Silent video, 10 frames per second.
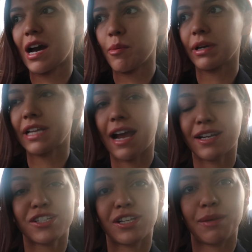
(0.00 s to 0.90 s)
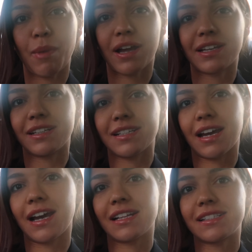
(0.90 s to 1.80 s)
But actually back in the
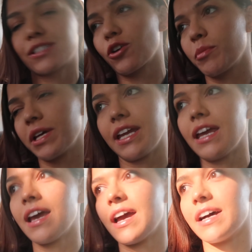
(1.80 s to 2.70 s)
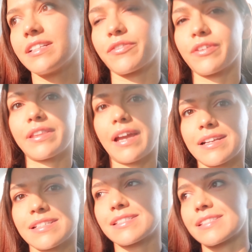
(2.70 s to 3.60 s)
day I had so many different
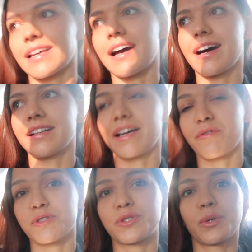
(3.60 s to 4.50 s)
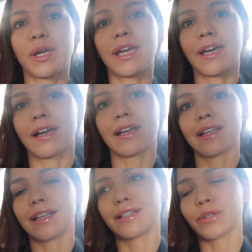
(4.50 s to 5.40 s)
things that I was doing here
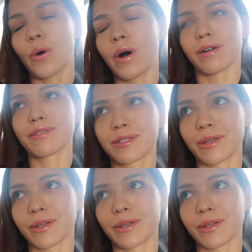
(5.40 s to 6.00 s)
in Doha,